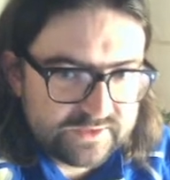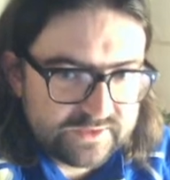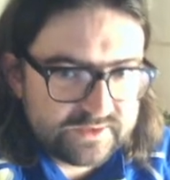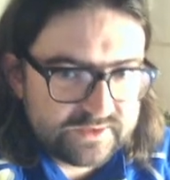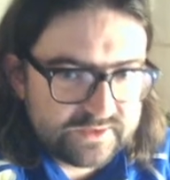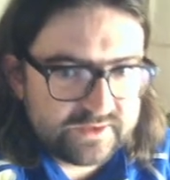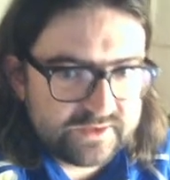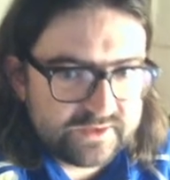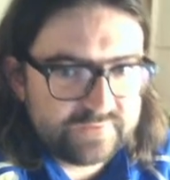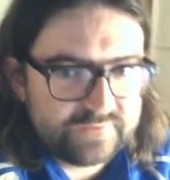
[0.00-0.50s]

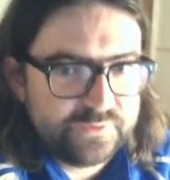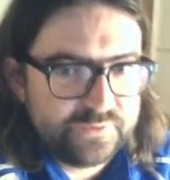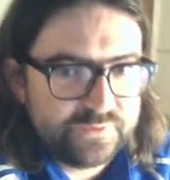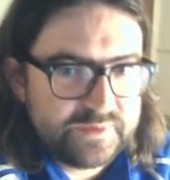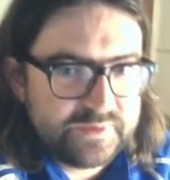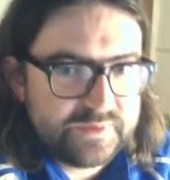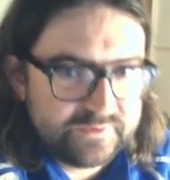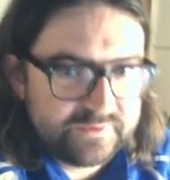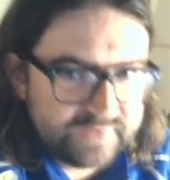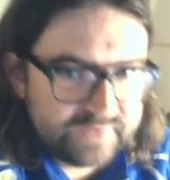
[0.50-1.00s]
uh, for the
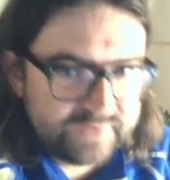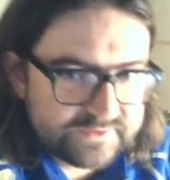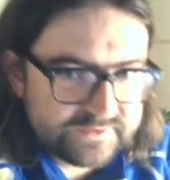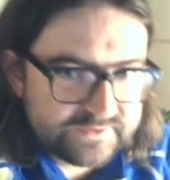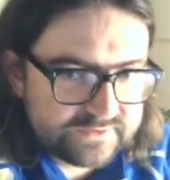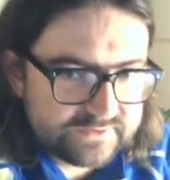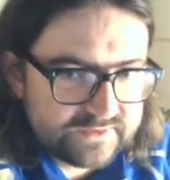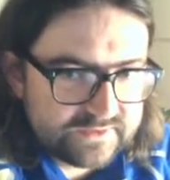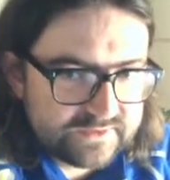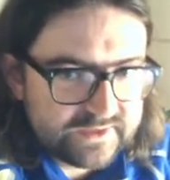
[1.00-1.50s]
people of
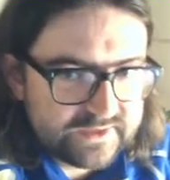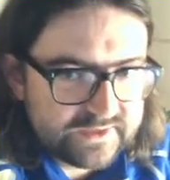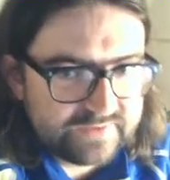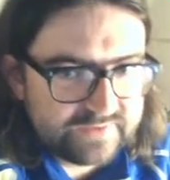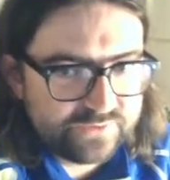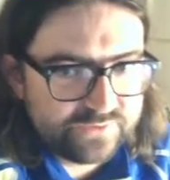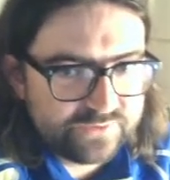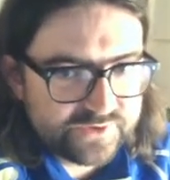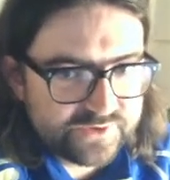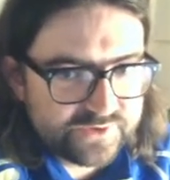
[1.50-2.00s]
London,
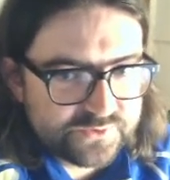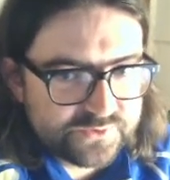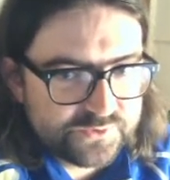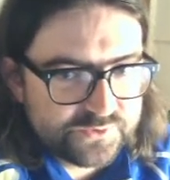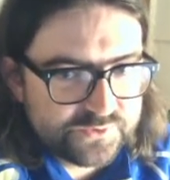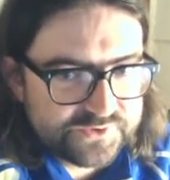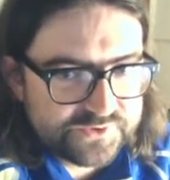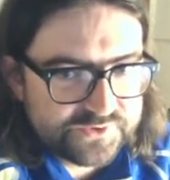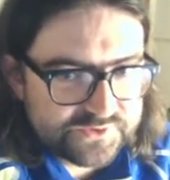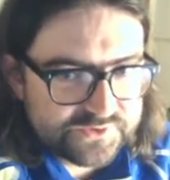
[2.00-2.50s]
and for us
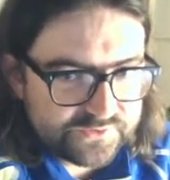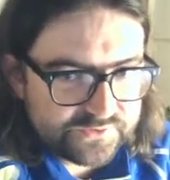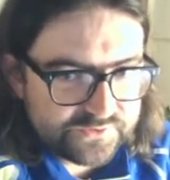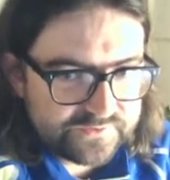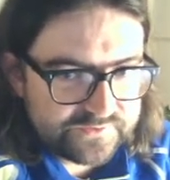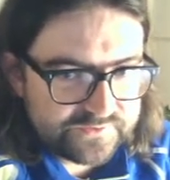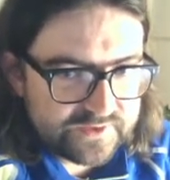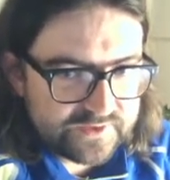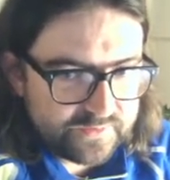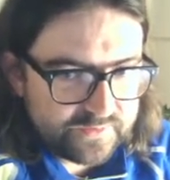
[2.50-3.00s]
all to sort
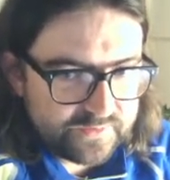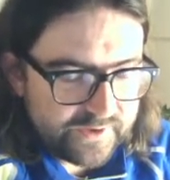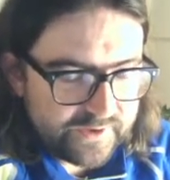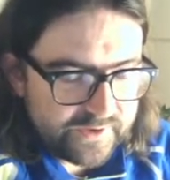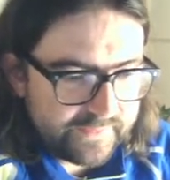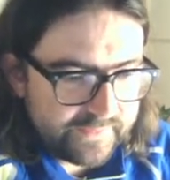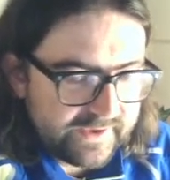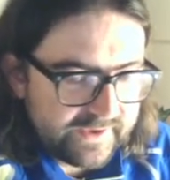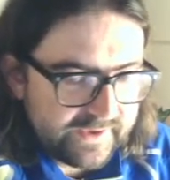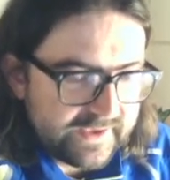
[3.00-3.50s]
of think
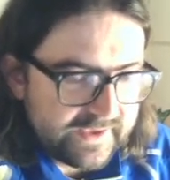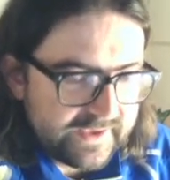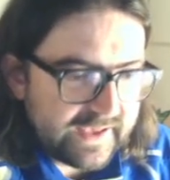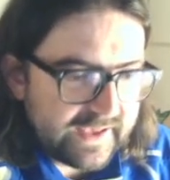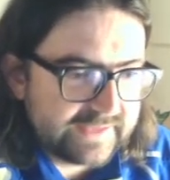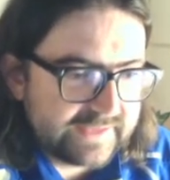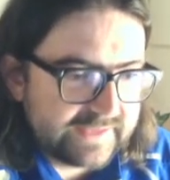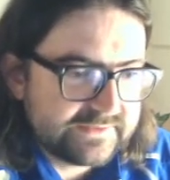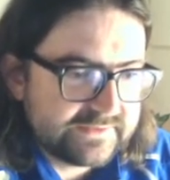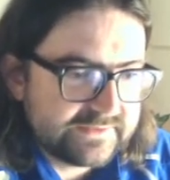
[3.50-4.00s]
about.
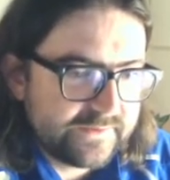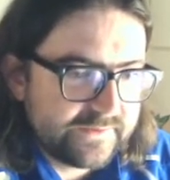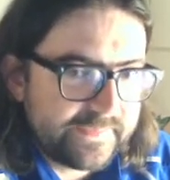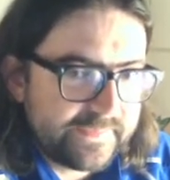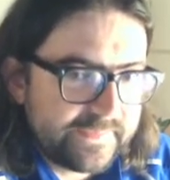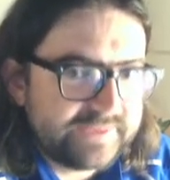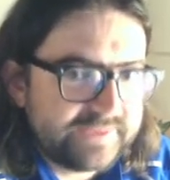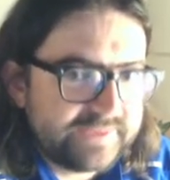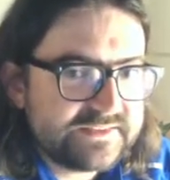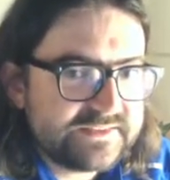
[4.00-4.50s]
And
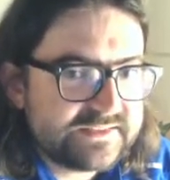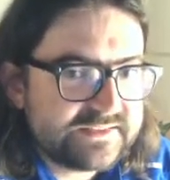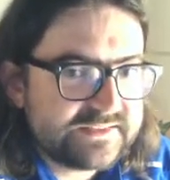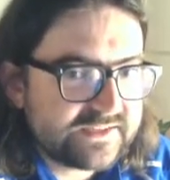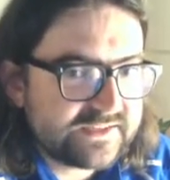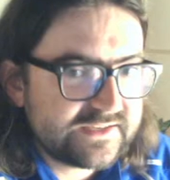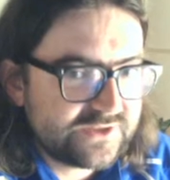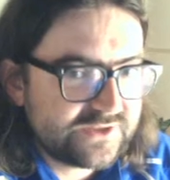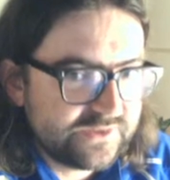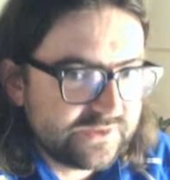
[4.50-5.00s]
um, and this is
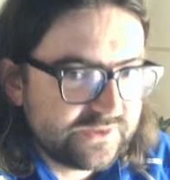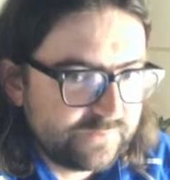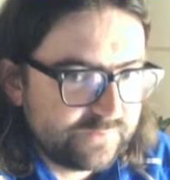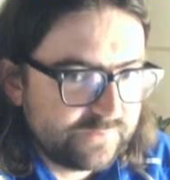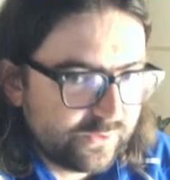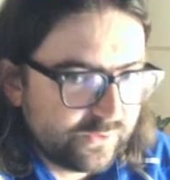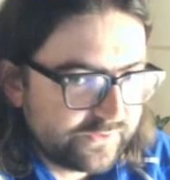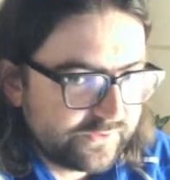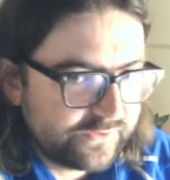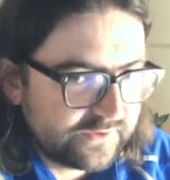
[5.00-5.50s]
actually an
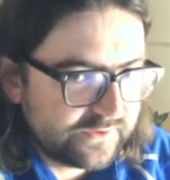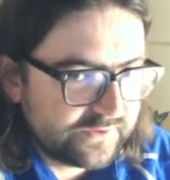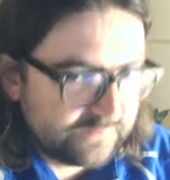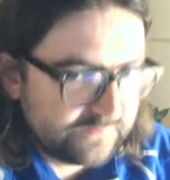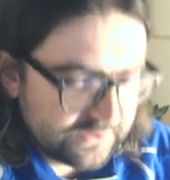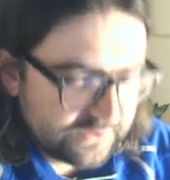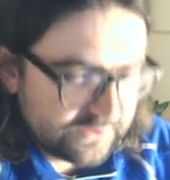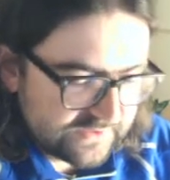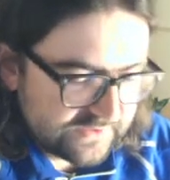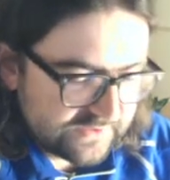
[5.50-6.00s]
important thing
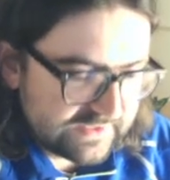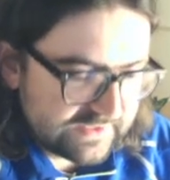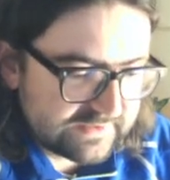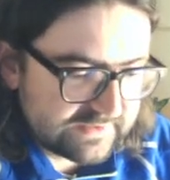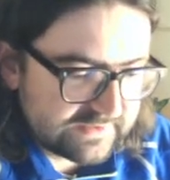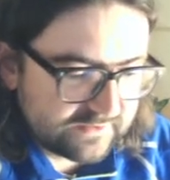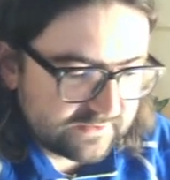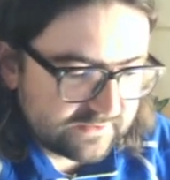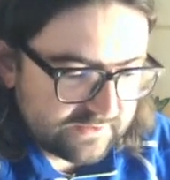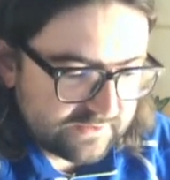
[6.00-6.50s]
because it is
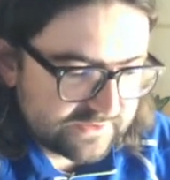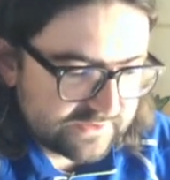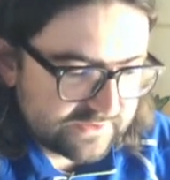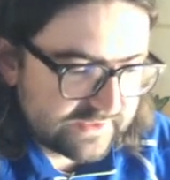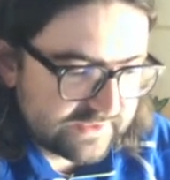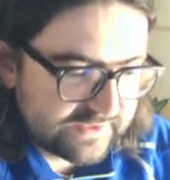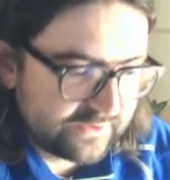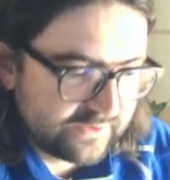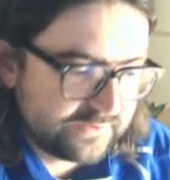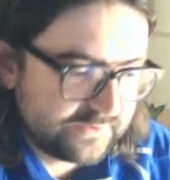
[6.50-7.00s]
there is
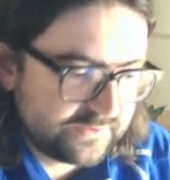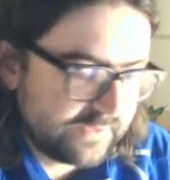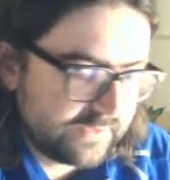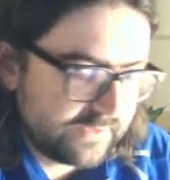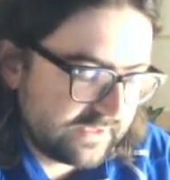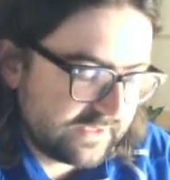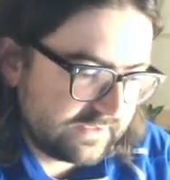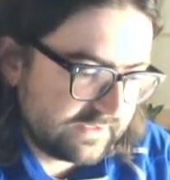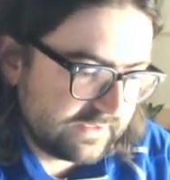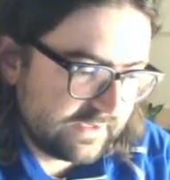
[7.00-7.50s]
now a
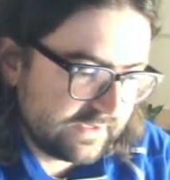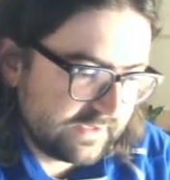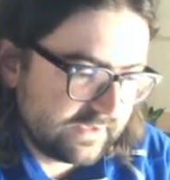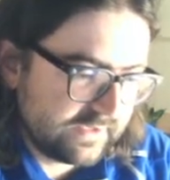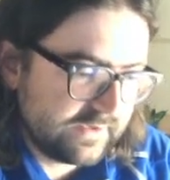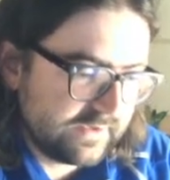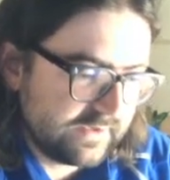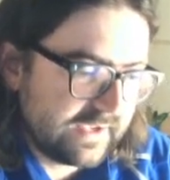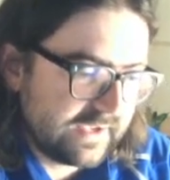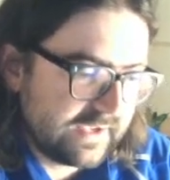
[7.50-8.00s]
debate
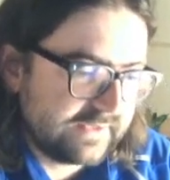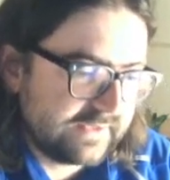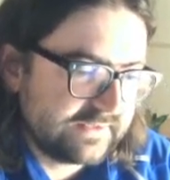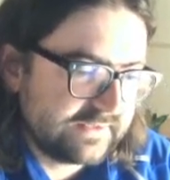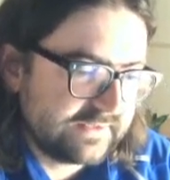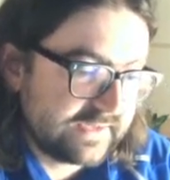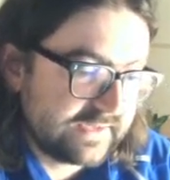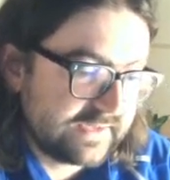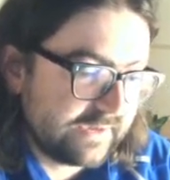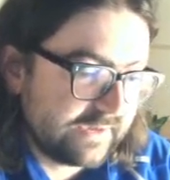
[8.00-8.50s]
uh, and
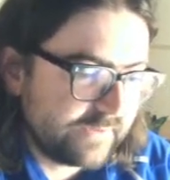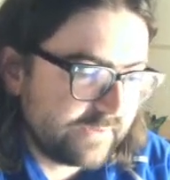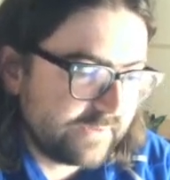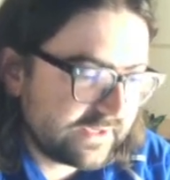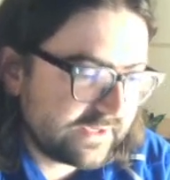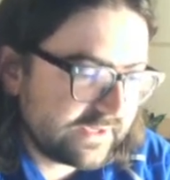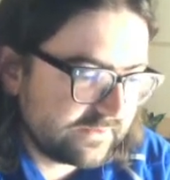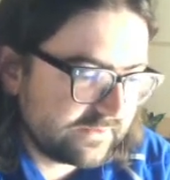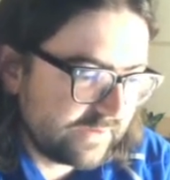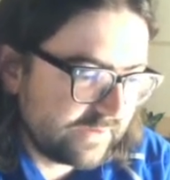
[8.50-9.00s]
there's a
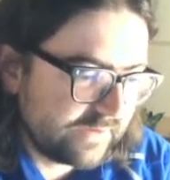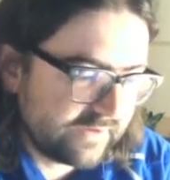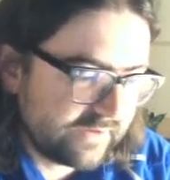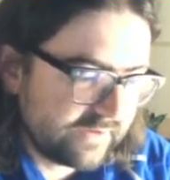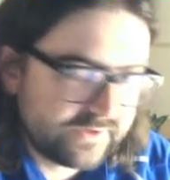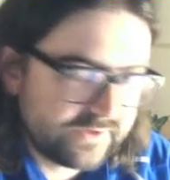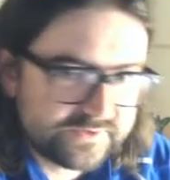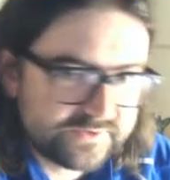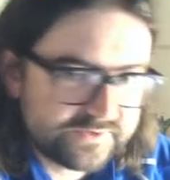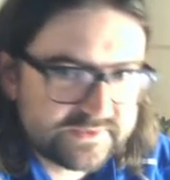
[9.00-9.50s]
campaign, the Mayor of
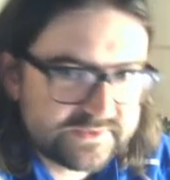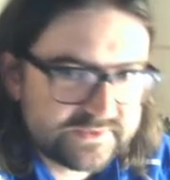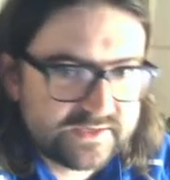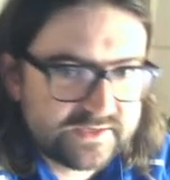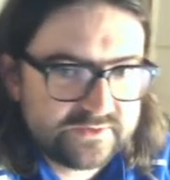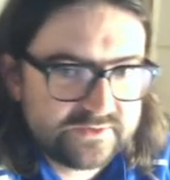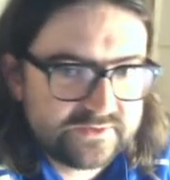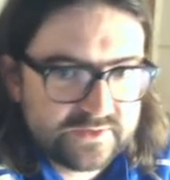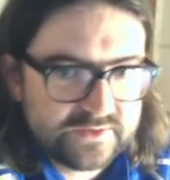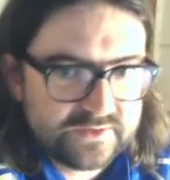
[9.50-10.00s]
London
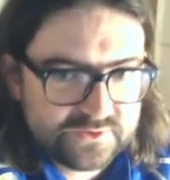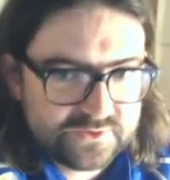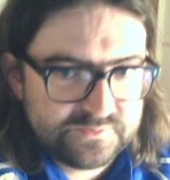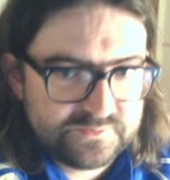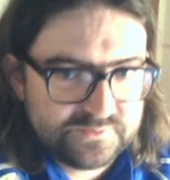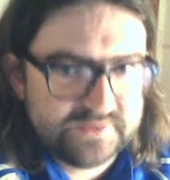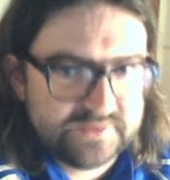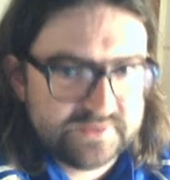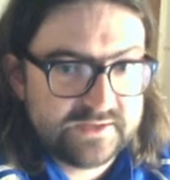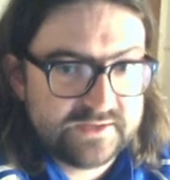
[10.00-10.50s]
saying that there should
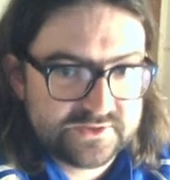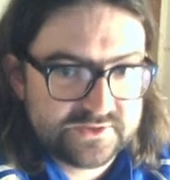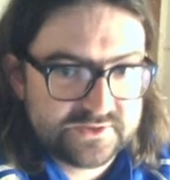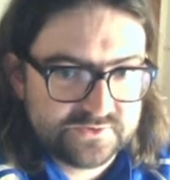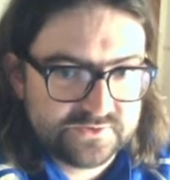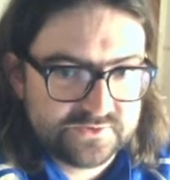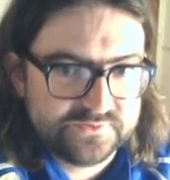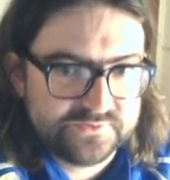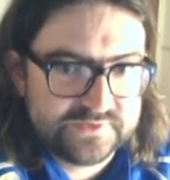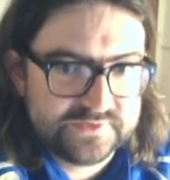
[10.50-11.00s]
be a
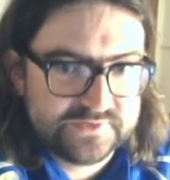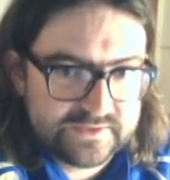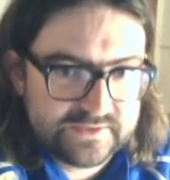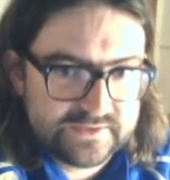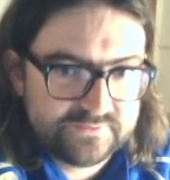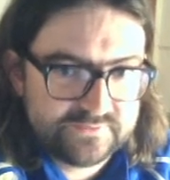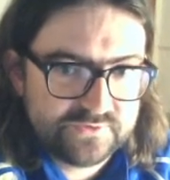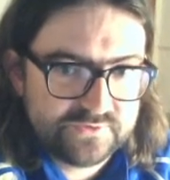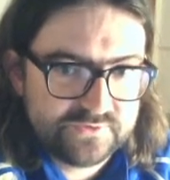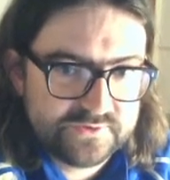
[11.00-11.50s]
National
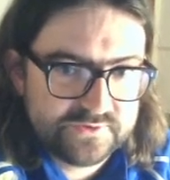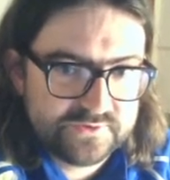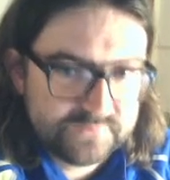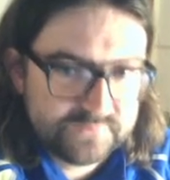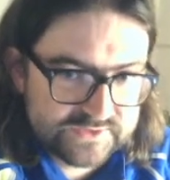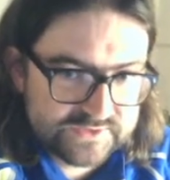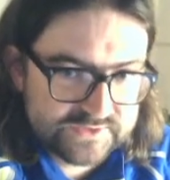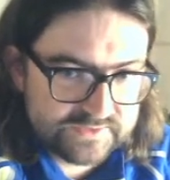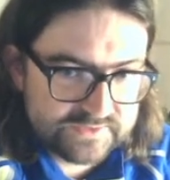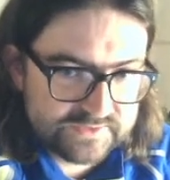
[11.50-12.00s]
Slavery
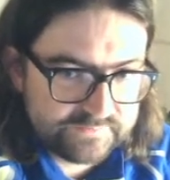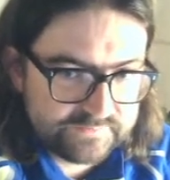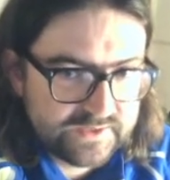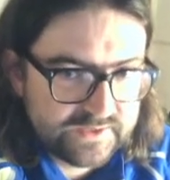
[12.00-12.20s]
Museum.